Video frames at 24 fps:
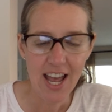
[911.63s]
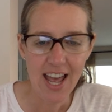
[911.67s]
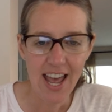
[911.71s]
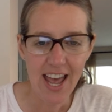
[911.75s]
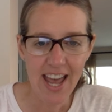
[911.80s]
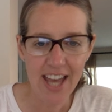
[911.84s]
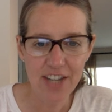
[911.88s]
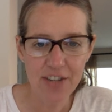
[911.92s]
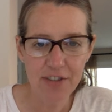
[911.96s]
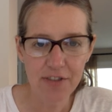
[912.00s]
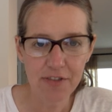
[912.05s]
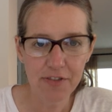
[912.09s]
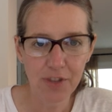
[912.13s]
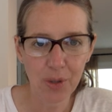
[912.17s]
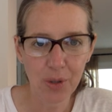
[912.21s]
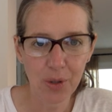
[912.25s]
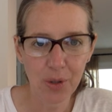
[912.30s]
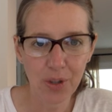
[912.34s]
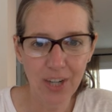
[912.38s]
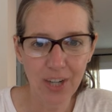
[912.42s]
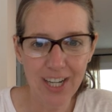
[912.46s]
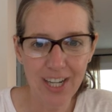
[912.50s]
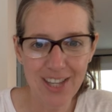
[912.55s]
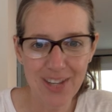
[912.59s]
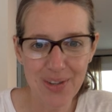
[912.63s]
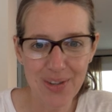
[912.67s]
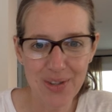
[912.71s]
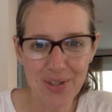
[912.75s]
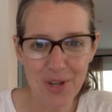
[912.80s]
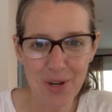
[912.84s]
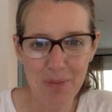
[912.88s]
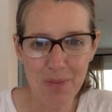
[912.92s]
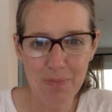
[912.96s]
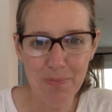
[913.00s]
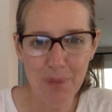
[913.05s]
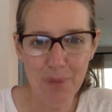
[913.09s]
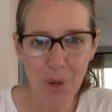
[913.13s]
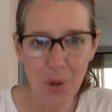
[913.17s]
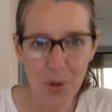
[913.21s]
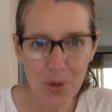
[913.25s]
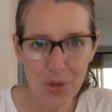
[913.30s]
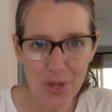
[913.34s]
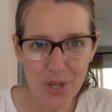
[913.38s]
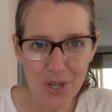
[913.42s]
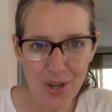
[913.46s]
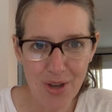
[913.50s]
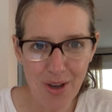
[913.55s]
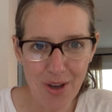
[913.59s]
and fluorine, those are
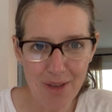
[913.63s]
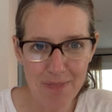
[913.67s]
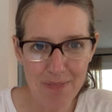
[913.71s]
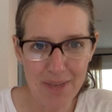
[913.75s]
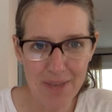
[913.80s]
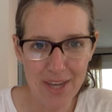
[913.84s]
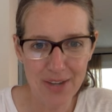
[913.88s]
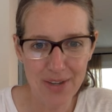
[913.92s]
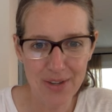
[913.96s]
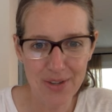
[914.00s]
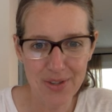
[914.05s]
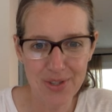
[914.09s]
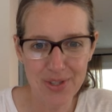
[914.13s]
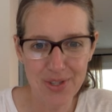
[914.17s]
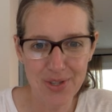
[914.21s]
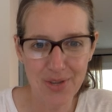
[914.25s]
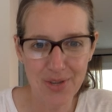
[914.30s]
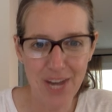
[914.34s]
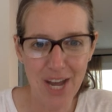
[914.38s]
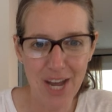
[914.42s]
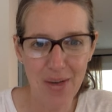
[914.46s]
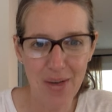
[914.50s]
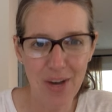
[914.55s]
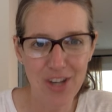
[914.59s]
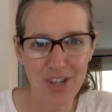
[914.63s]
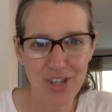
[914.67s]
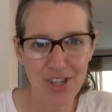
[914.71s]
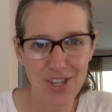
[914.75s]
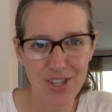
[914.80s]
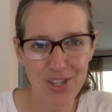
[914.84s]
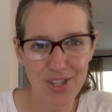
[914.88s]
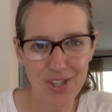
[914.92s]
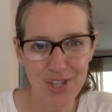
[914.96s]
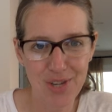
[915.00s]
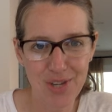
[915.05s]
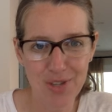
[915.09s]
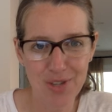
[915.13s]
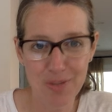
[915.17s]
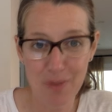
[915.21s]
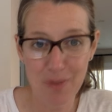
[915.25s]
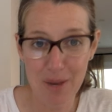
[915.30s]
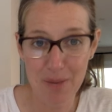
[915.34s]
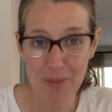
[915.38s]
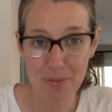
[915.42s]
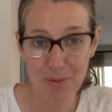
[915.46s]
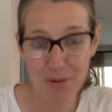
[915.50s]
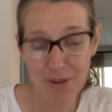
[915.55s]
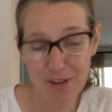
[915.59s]
both nonmetals, so now I just use
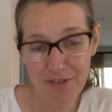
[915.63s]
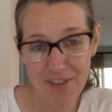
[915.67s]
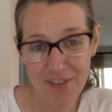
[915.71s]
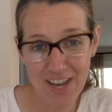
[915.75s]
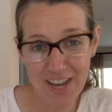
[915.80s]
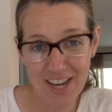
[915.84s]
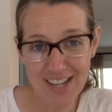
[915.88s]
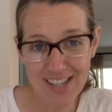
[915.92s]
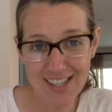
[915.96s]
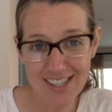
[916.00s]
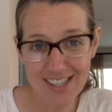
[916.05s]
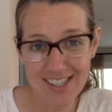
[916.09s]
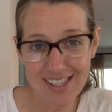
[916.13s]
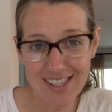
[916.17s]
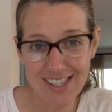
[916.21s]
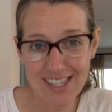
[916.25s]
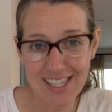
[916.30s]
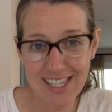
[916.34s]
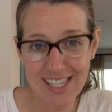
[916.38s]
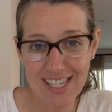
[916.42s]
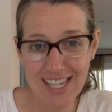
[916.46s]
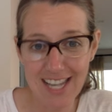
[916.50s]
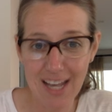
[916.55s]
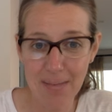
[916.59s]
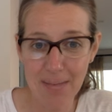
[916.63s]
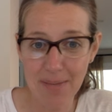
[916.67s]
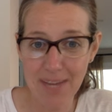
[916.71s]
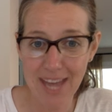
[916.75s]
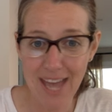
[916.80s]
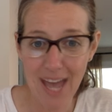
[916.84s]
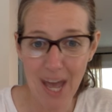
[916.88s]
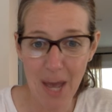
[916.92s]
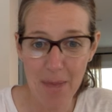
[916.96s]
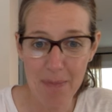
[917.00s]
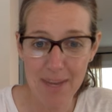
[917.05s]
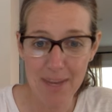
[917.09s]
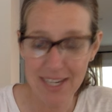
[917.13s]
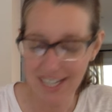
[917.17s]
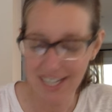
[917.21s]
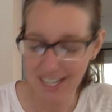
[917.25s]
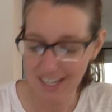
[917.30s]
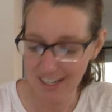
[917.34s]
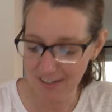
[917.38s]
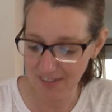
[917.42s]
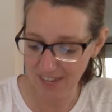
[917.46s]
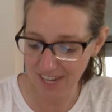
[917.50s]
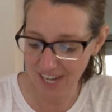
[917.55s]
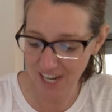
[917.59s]
my prefixes to tell me how
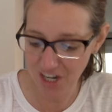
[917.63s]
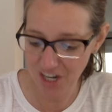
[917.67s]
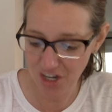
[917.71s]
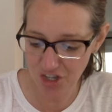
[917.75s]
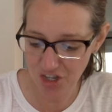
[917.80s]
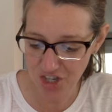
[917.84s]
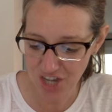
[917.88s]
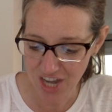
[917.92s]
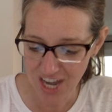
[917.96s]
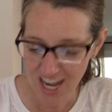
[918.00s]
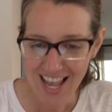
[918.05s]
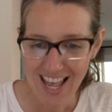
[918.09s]
many of each,